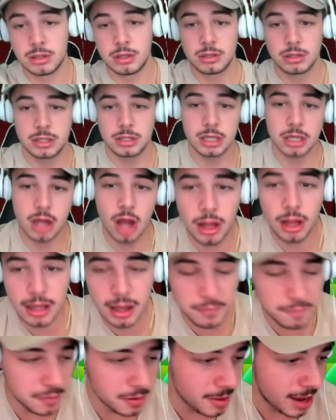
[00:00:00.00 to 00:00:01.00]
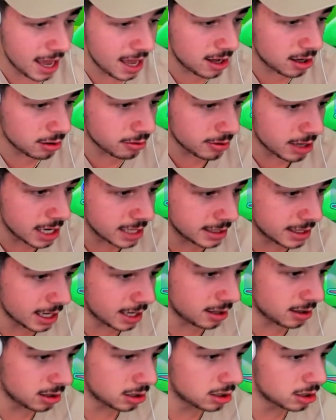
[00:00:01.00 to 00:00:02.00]
It's the call out from hell right
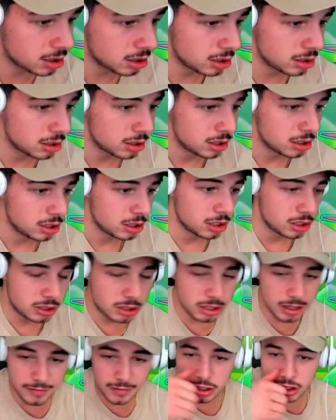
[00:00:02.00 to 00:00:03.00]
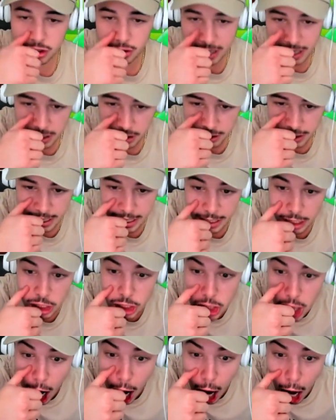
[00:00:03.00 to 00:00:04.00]
there. Do you ever train your dick?
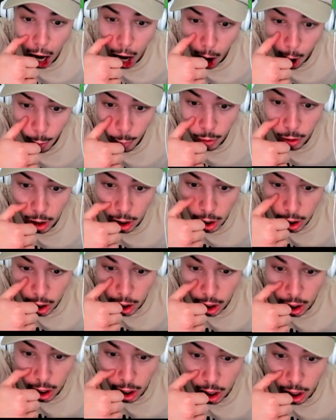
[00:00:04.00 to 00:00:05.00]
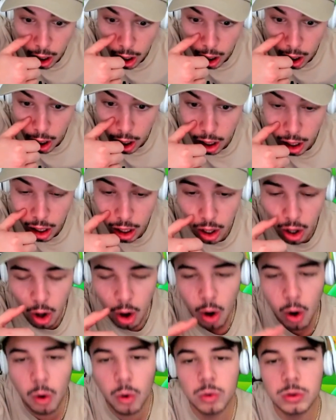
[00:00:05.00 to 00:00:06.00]
Yo!
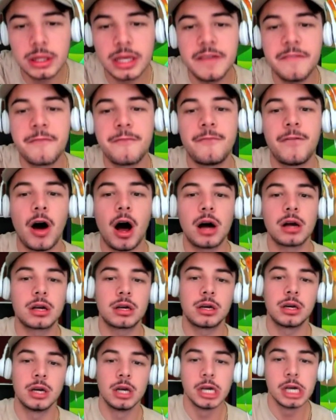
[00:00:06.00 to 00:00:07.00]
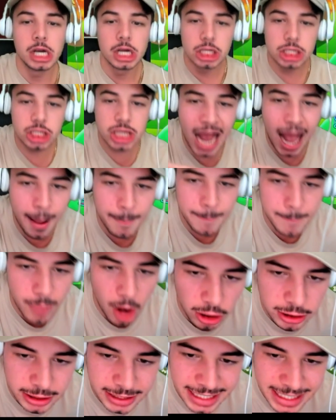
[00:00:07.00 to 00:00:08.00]
Holy fuck. Trap
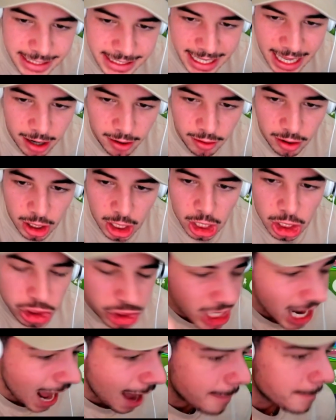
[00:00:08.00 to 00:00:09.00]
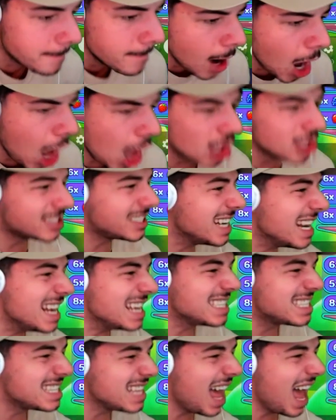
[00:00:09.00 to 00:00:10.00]
Maltese there. Trap
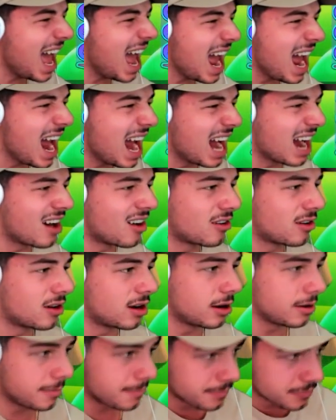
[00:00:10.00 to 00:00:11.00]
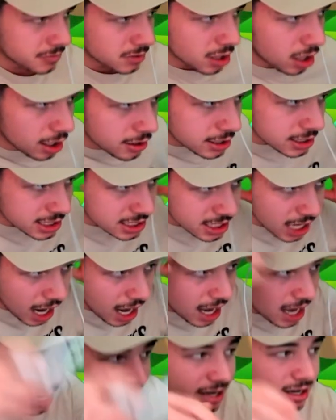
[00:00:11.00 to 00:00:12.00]
Maltese there. On the
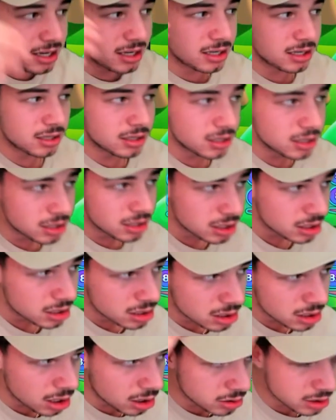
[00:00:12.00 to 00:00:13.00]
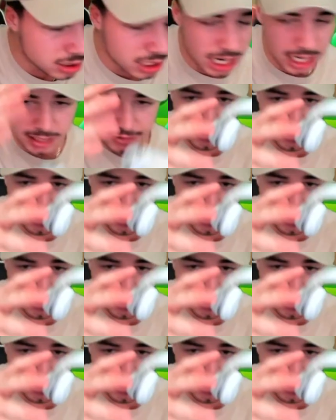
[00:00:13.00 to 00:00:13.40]
side? No, side's